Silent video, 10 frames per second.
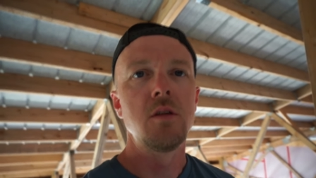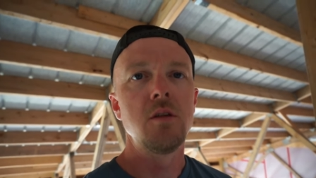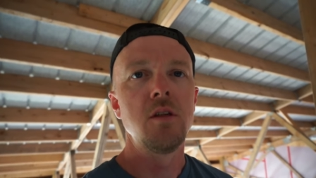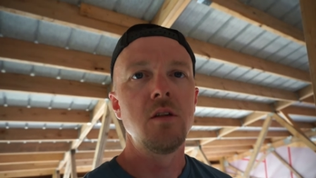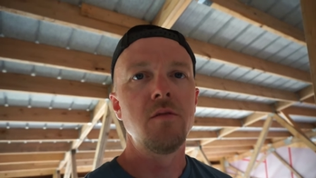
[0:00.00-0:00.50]

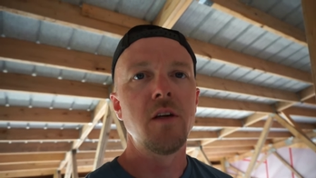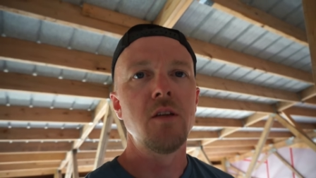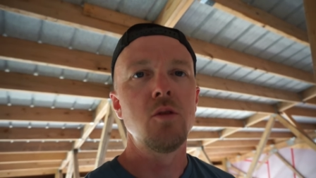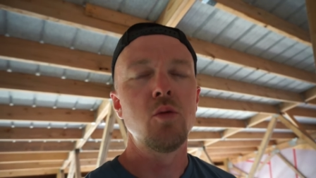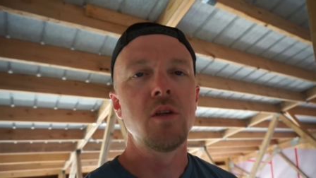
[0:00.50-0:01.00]
You need to
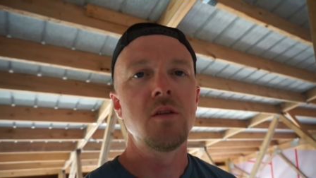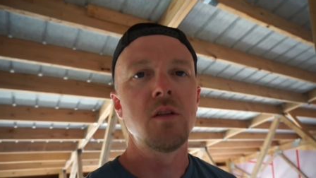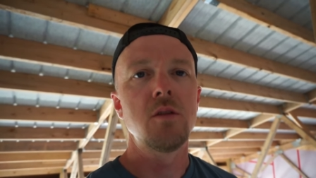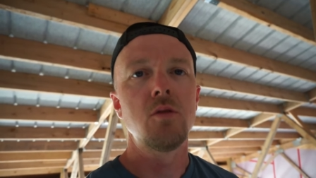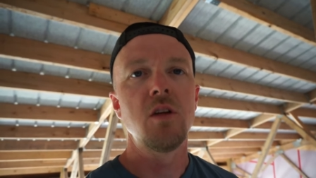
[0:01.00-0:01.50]
find the ones
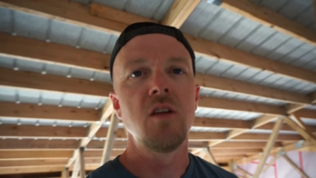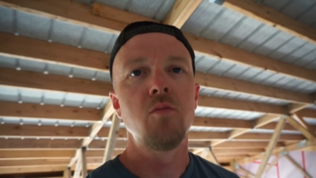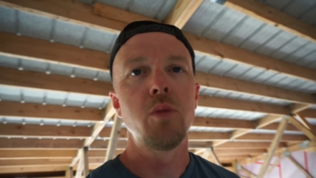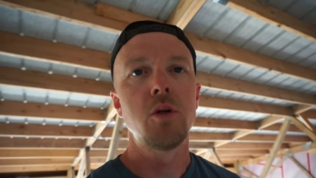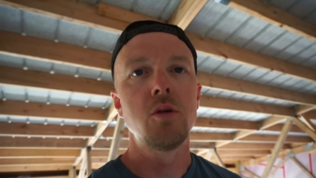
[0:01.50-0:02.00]
that don't
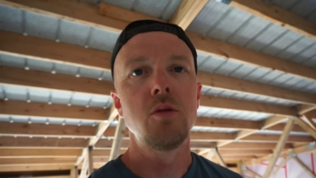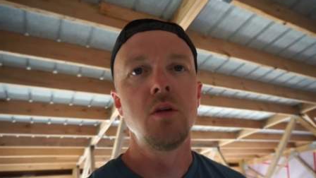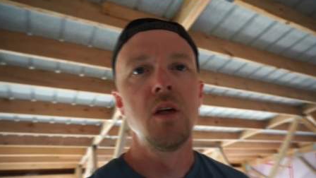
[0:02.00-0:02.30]
have bow